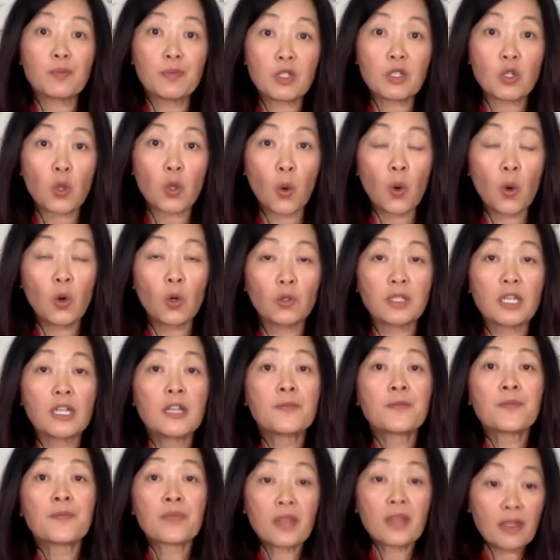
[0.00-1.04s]
been told
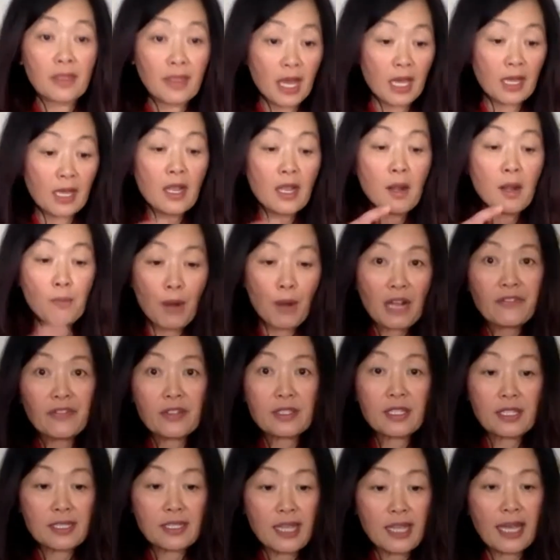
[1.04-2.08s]
that
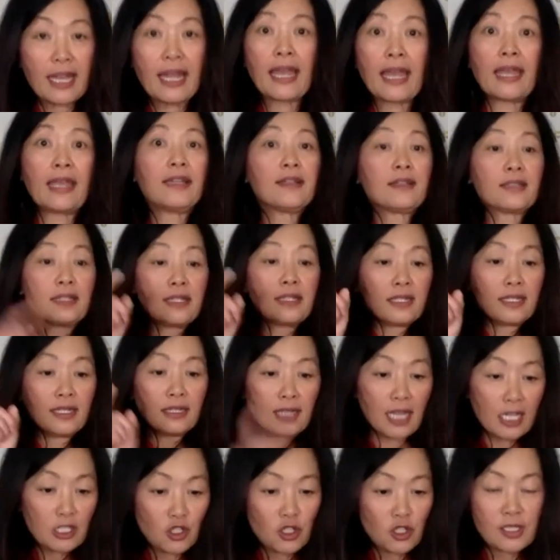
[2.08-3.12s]
breakfast is at 8,
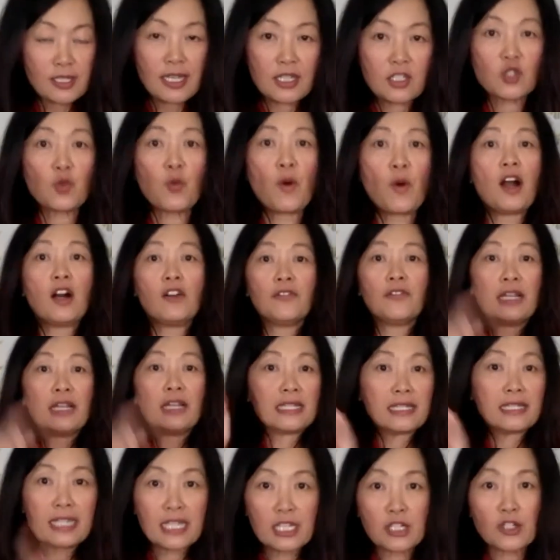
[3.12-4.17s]
lunch is at 12,
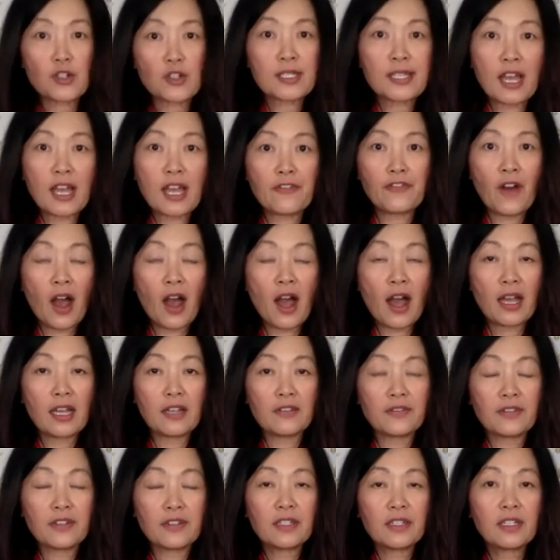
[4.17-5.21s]
and dinner is at 5,
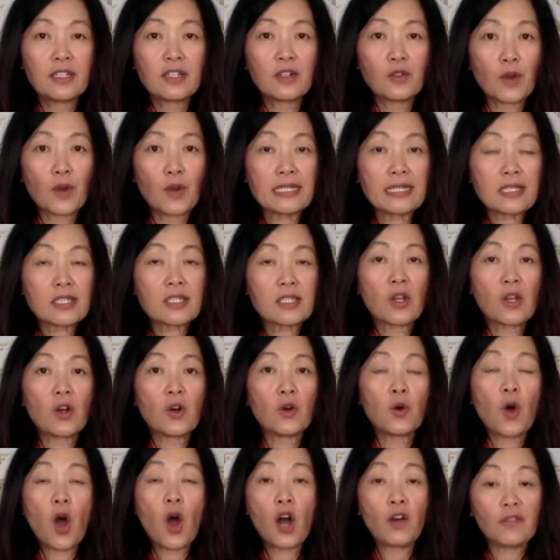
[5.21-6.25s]
right?
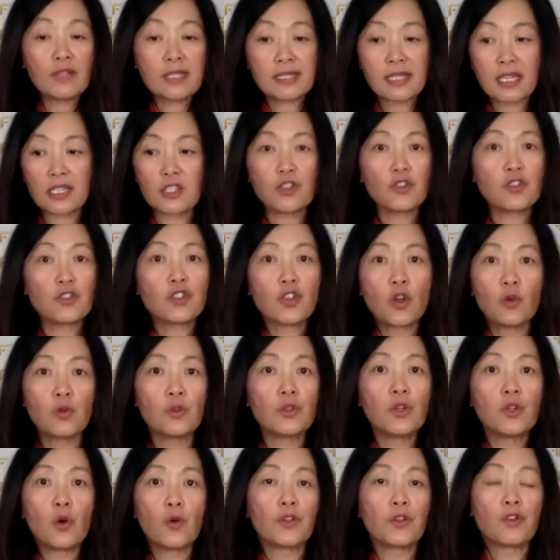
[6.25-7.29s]
So all of a sudden you don't
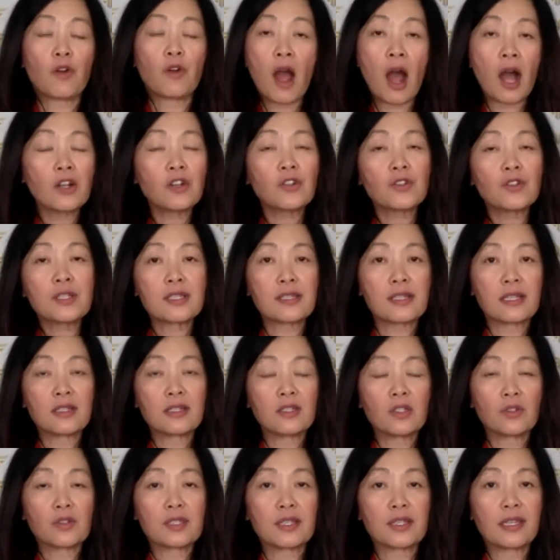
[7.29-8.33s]
know your hunger
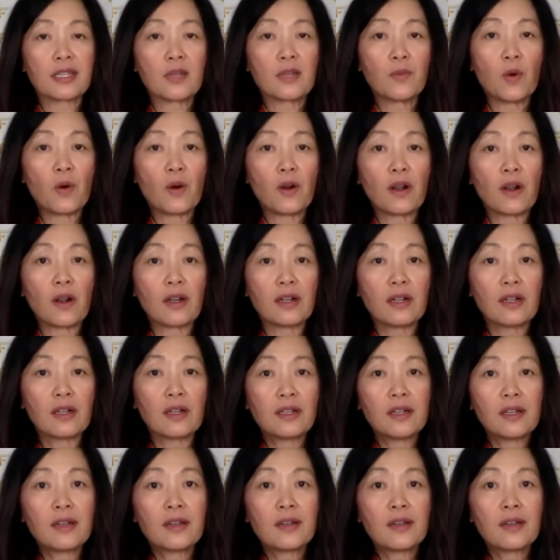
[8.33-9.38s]
signals anymore,
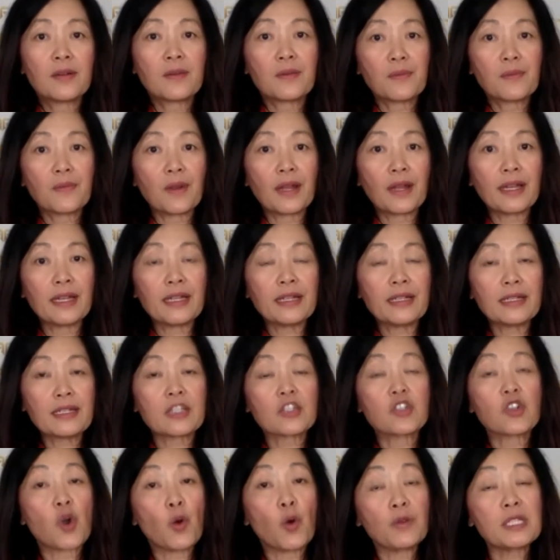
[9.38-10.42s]
right? Because
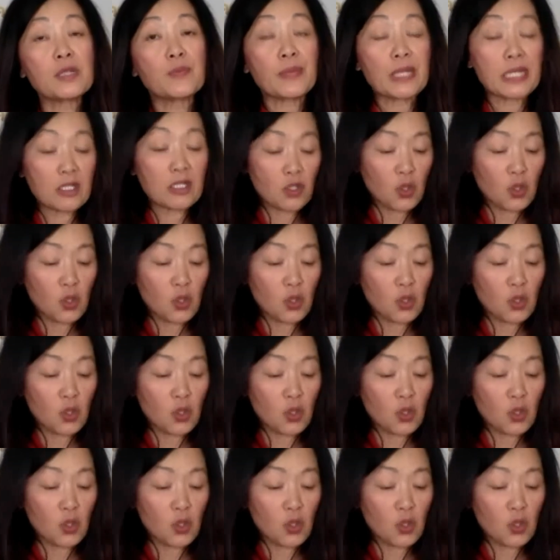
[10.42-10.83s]
you're always being